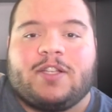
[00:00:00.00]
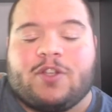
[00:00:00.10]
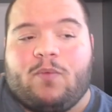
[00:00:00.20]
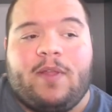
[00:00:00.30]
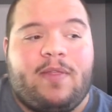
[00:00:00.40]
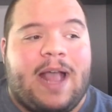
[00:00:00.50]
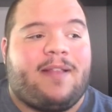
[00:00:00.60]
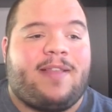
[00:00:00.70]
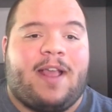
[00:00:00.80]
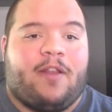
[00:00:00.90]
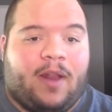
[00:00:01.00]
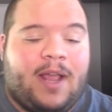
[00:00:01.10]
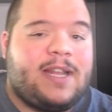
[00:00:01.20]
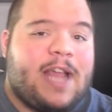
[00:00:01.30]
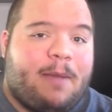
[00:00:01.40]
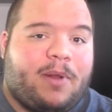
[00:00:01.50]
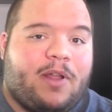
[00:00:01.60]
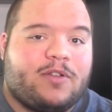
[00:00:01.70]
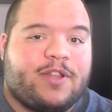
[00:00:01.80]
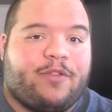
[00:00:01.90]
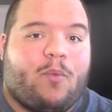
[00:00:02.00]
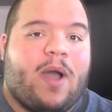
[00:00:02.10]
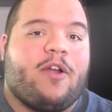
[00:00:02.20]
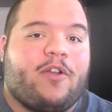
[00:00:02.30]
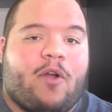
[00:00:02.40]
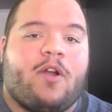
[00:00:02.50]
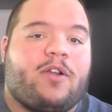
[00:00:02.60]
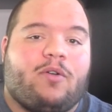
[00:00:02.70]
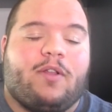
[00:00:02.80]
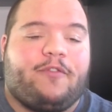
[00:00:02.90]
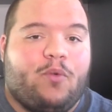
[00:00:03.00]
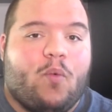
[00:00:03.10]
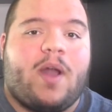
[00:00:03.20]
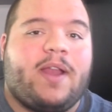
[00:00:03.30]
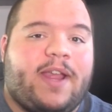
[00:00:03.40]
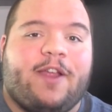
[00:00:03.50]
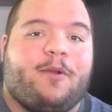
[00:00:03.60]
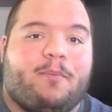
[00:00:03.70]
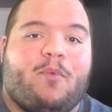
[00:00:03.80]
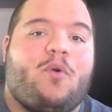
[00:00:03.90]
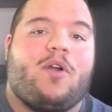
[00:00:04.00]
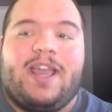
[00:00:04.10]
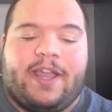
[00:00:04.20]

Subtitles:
So with that said, link down below to the Wired article if you want to hear more.